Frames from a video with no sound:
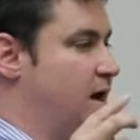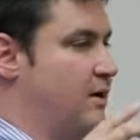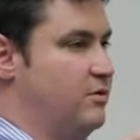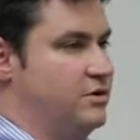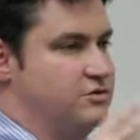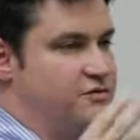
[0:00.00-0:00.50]

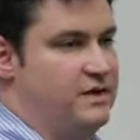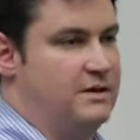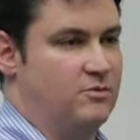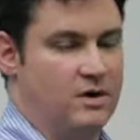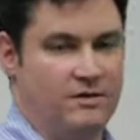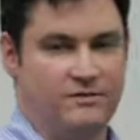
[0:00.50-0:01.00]
We use
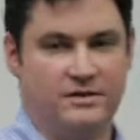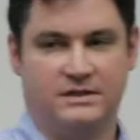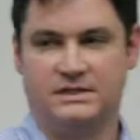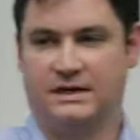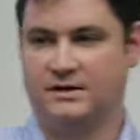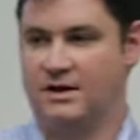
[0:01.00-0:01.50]
VMware for the
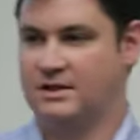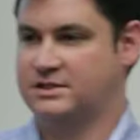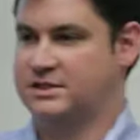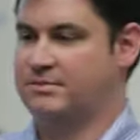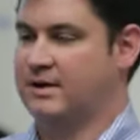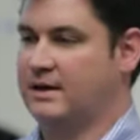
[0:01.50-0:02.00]

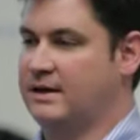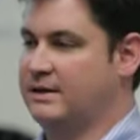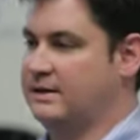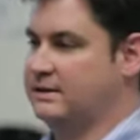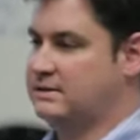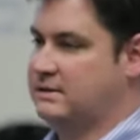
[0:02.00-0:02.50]
technology
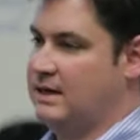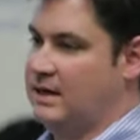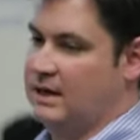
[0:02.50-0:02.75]
behind it.